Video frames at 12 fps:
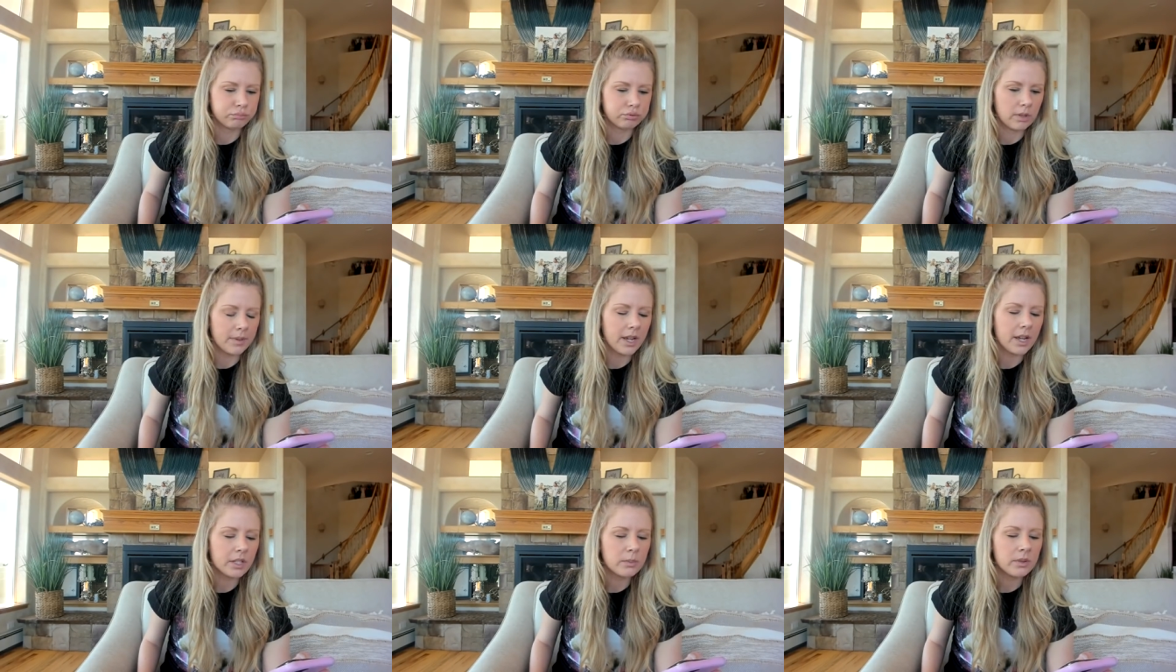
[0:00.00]
My
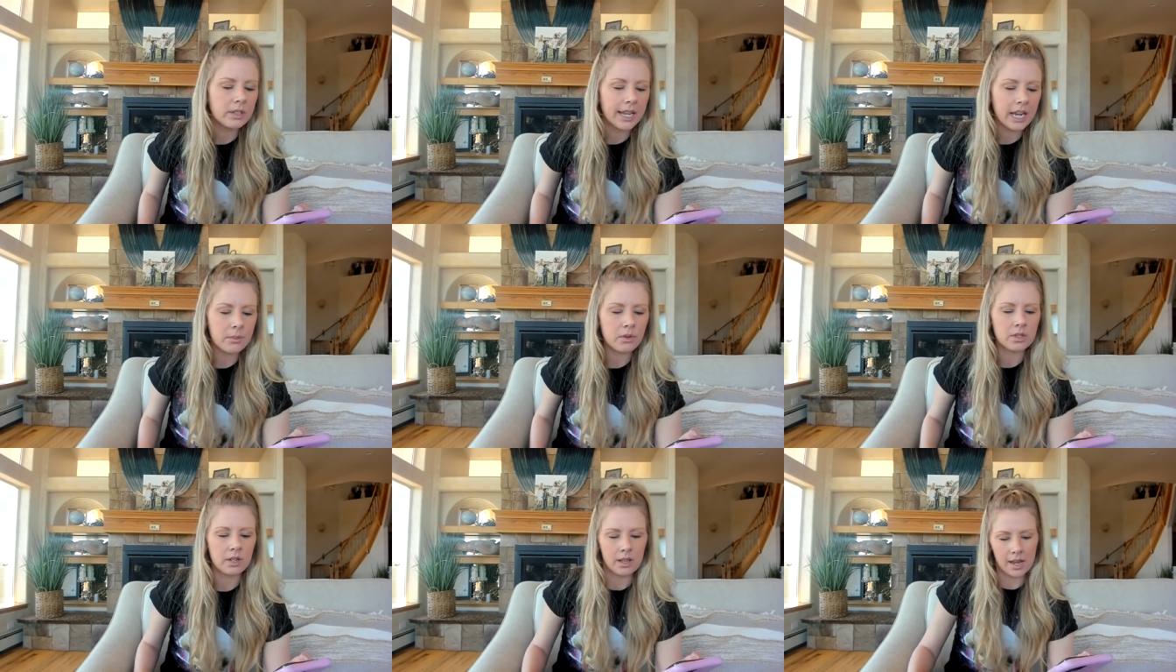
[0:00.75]
husband
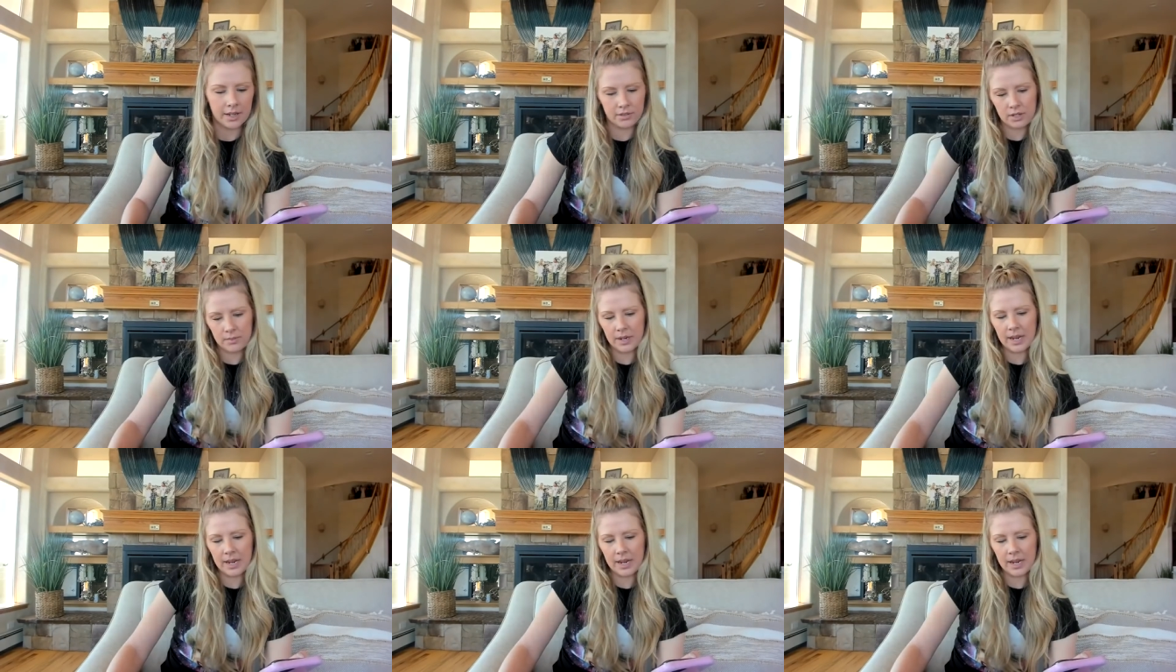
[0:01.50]
gambles and lies to me.